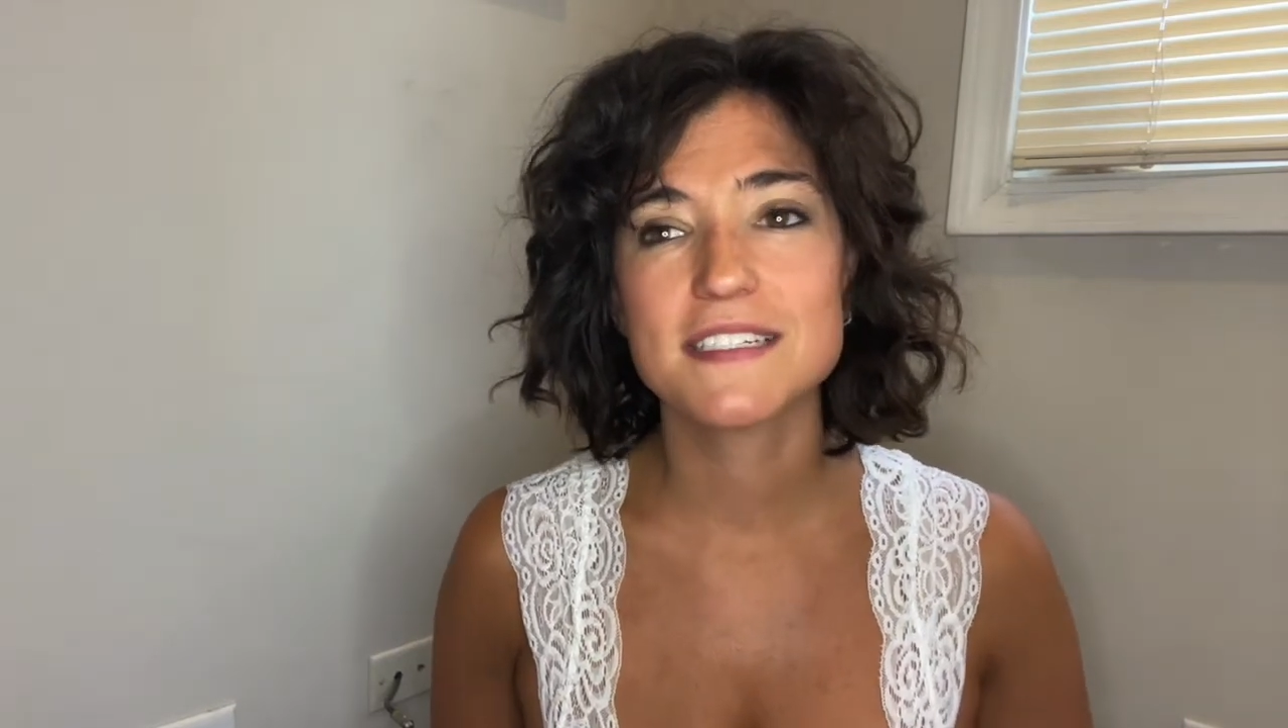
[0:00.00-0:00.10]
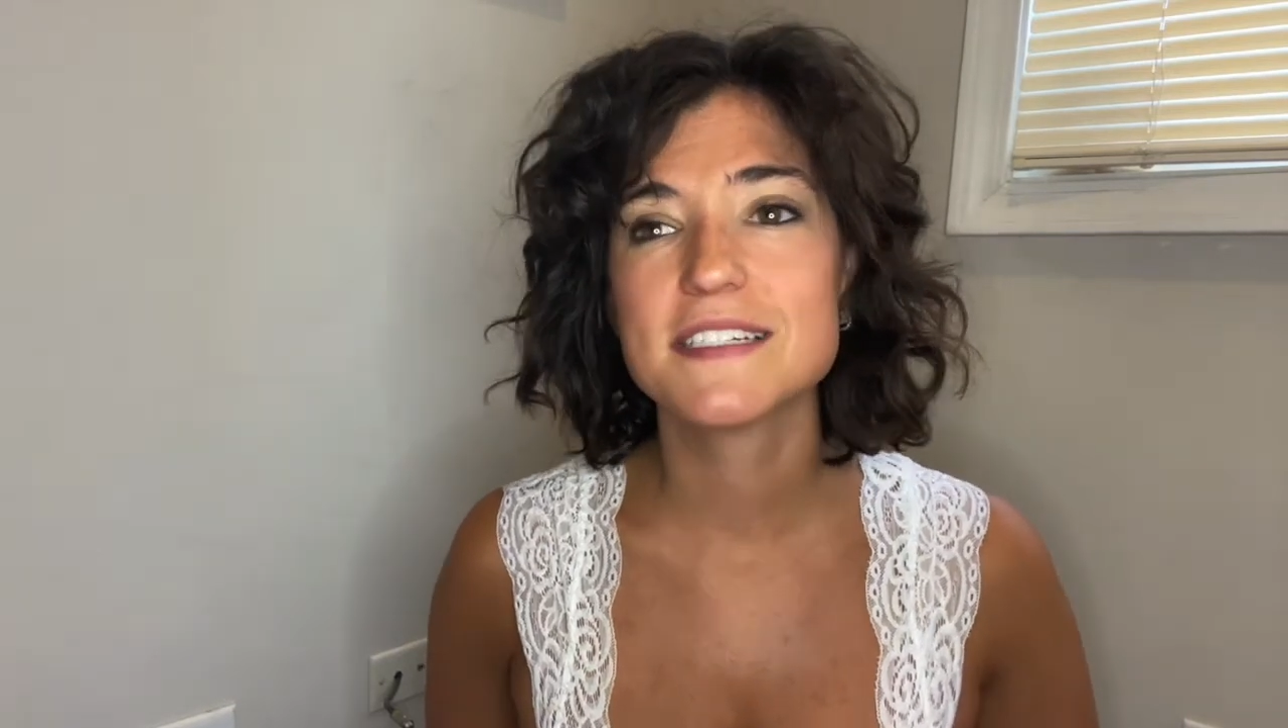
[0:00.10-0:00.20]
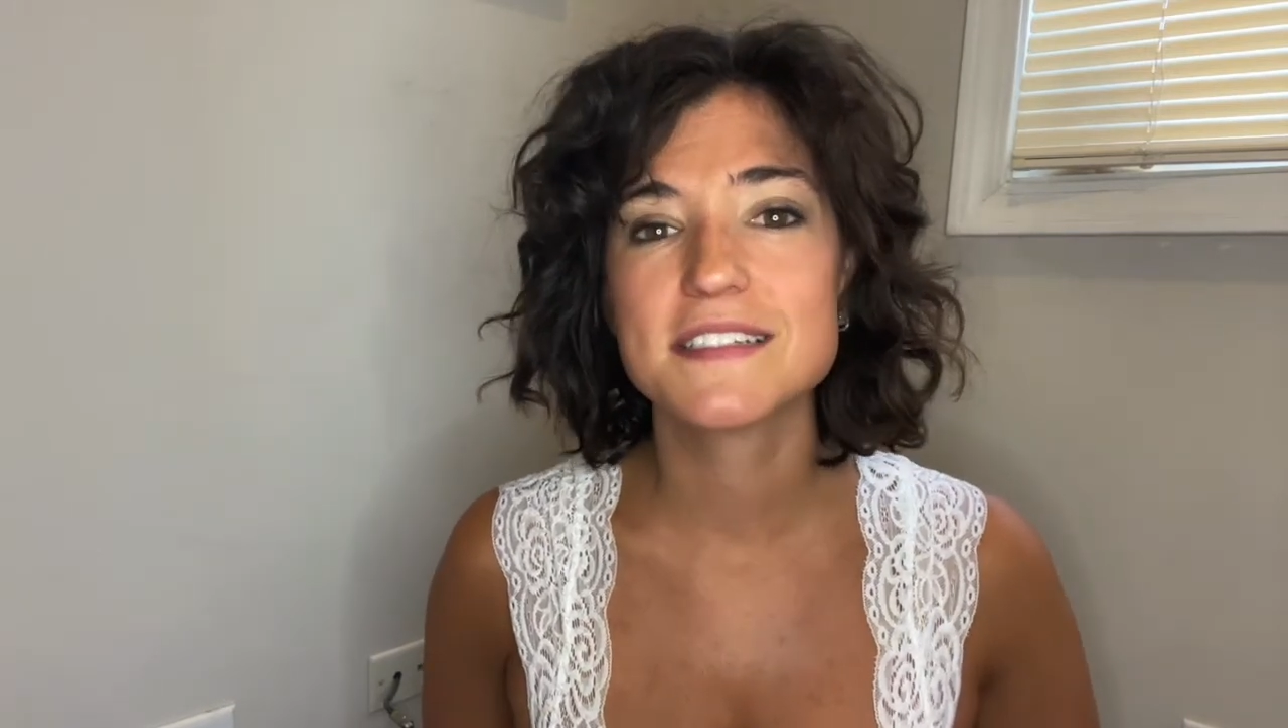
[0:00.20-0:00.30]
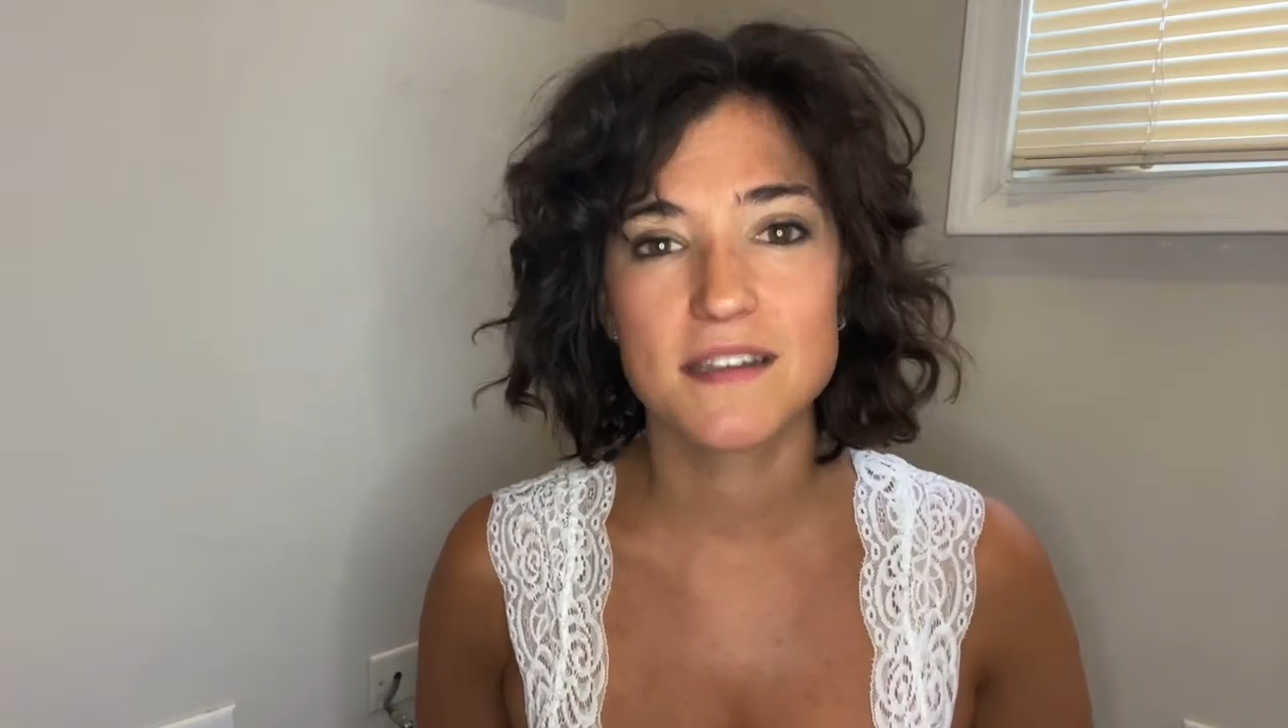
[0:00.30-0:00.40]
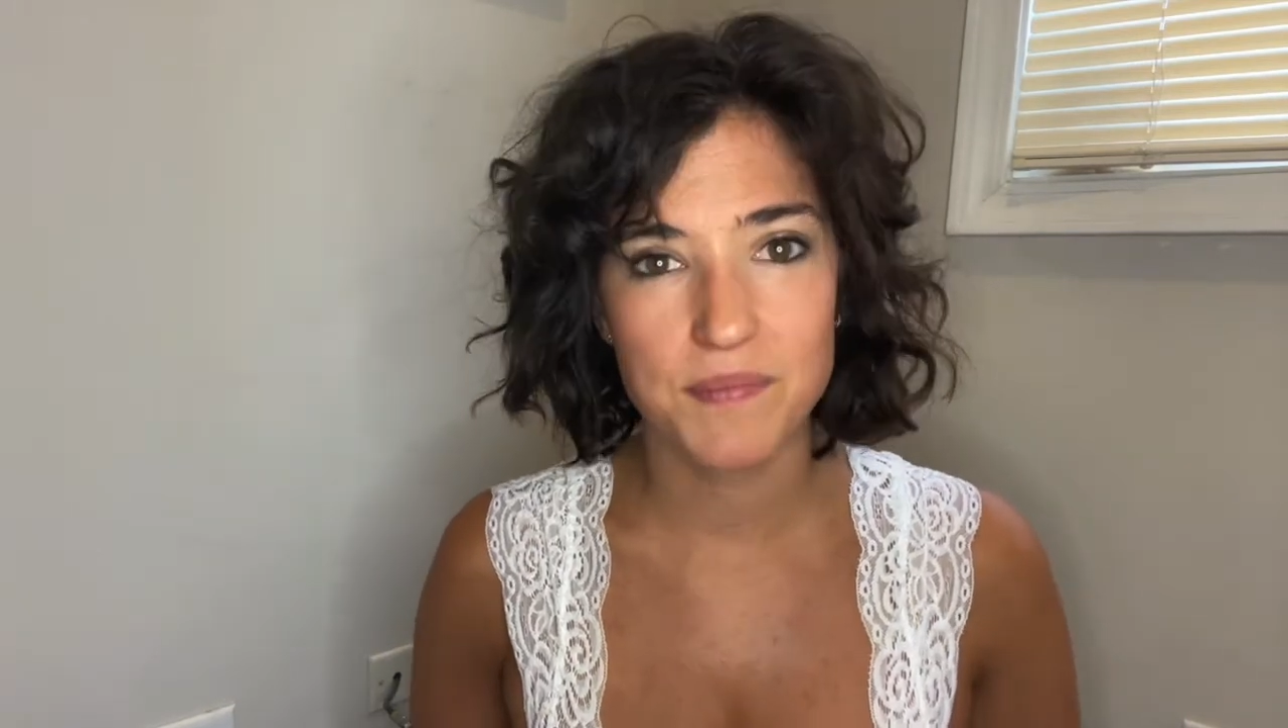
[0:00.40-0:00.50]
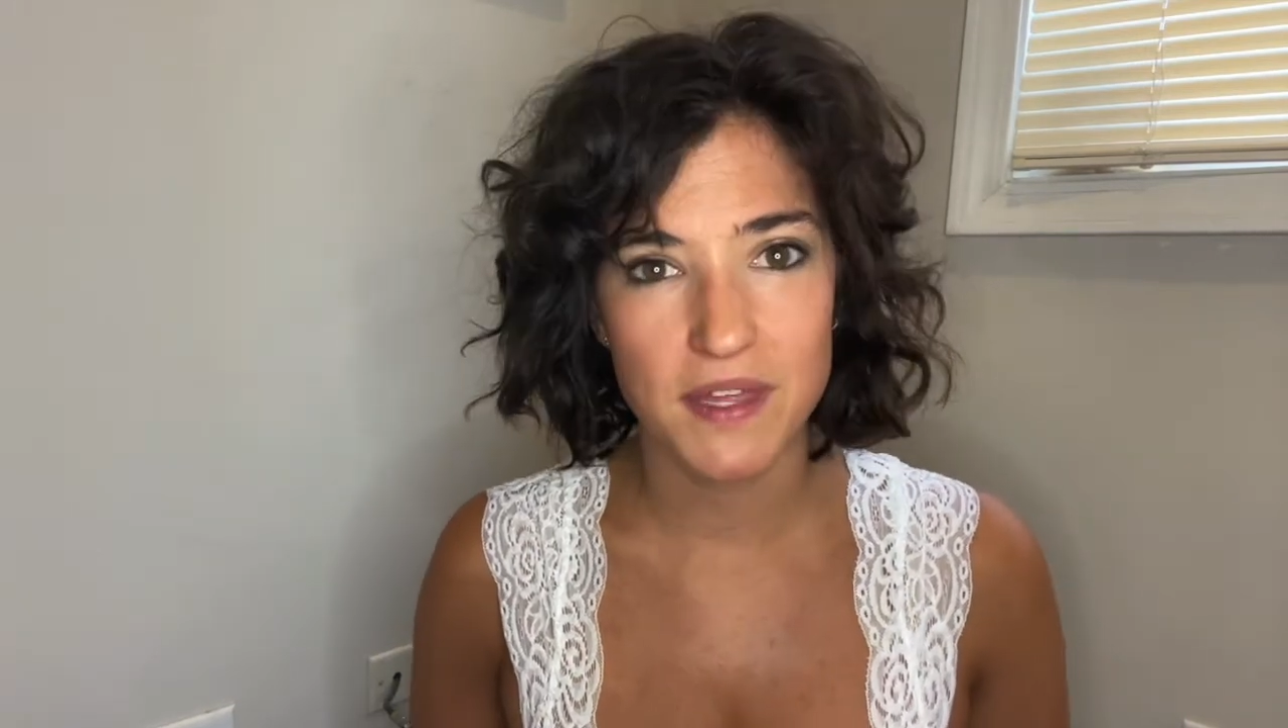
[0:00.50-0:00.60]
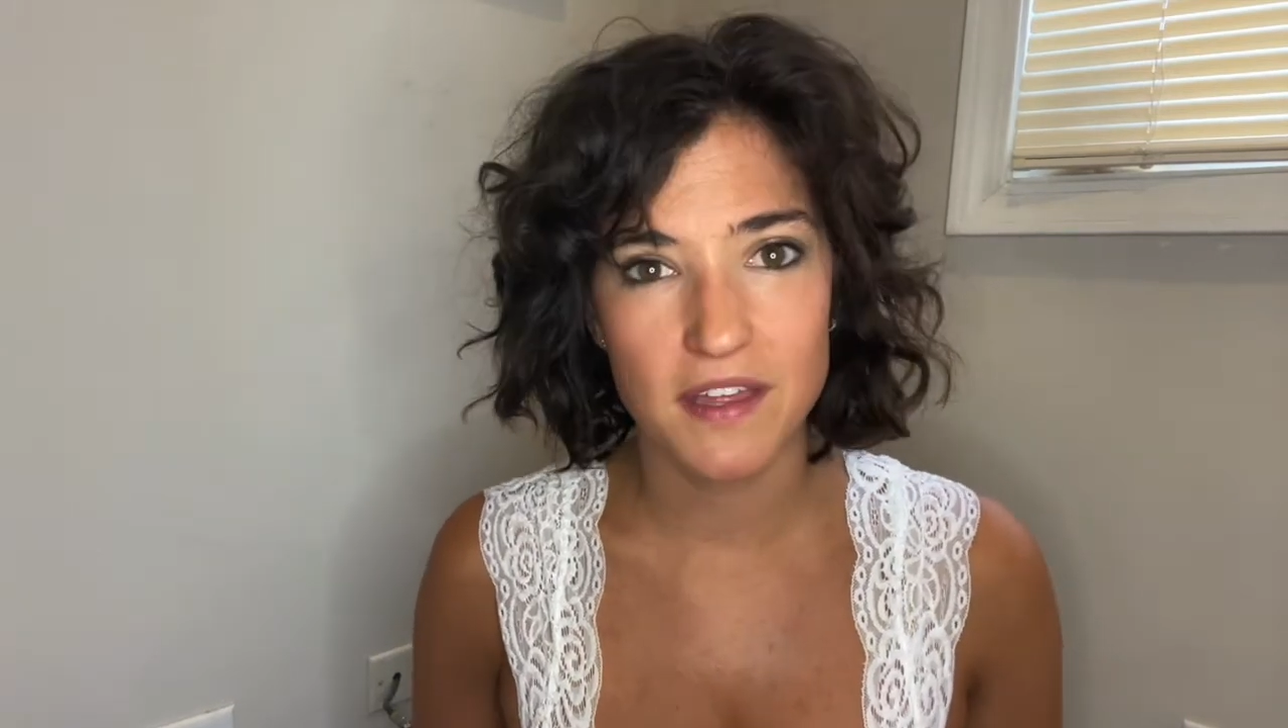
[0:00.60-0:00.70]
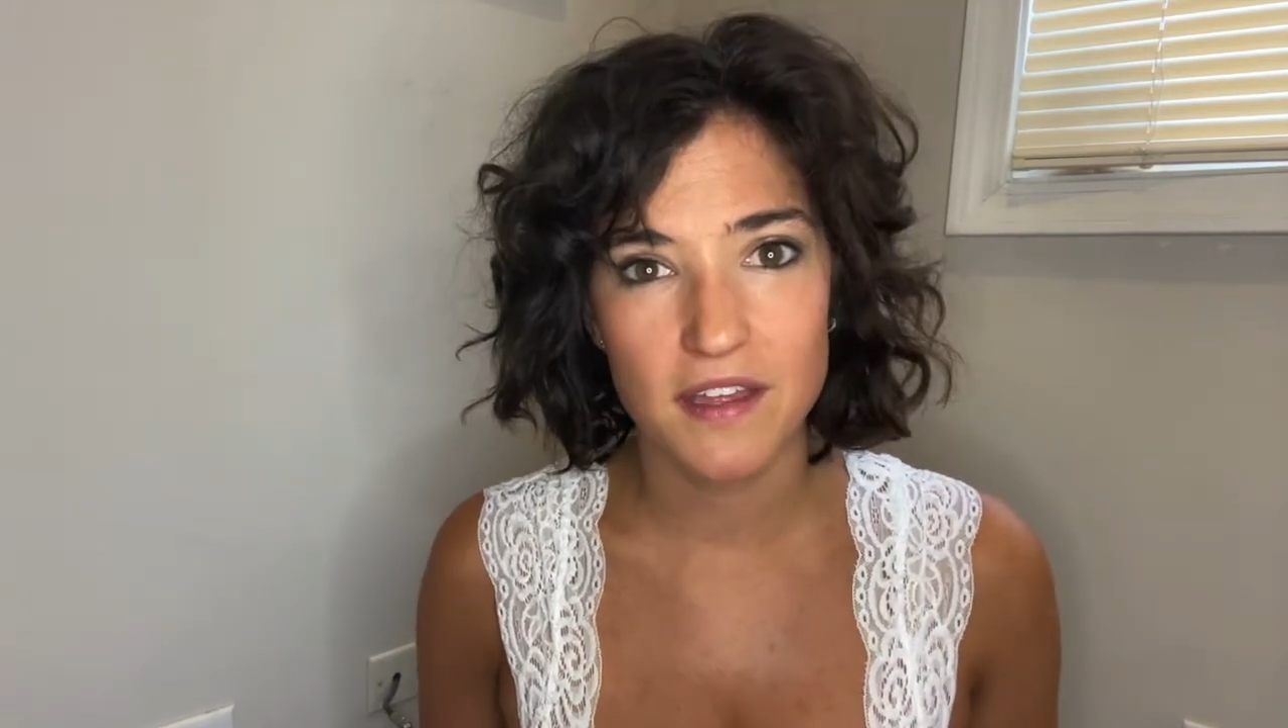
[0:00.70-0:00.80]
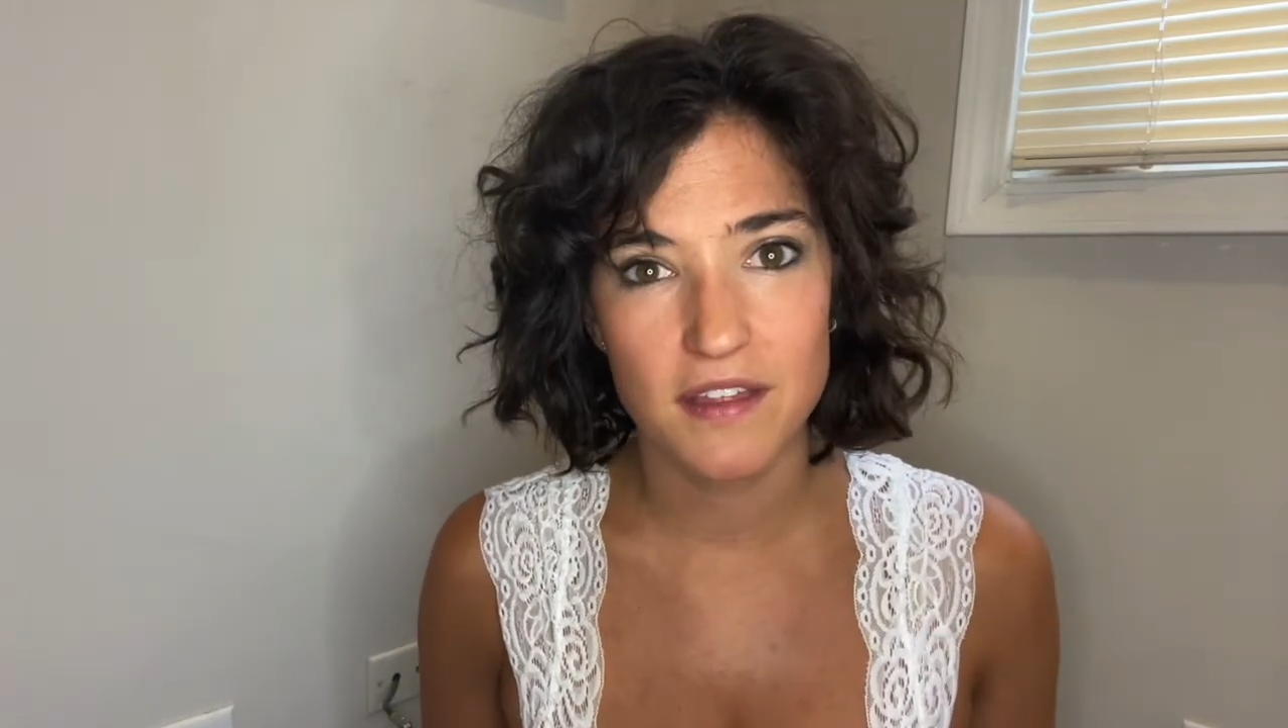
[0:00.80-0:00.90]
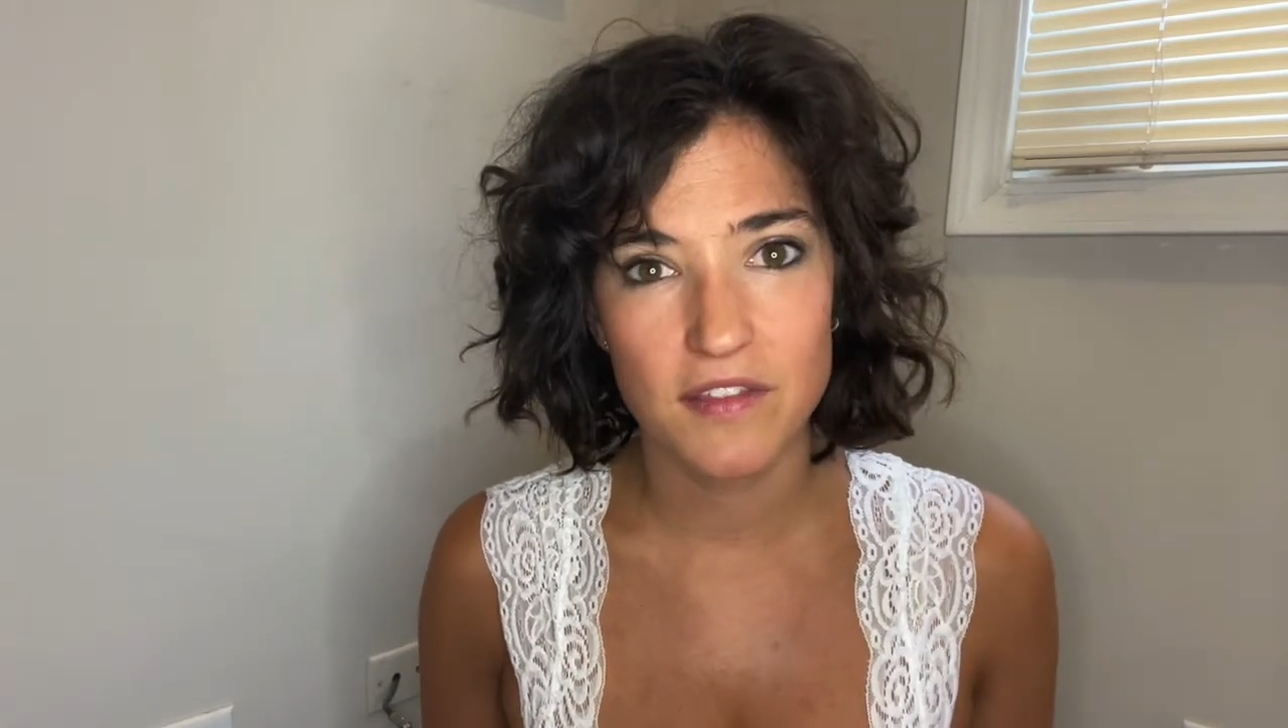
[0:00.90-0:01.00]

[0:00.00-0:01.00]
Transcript: is something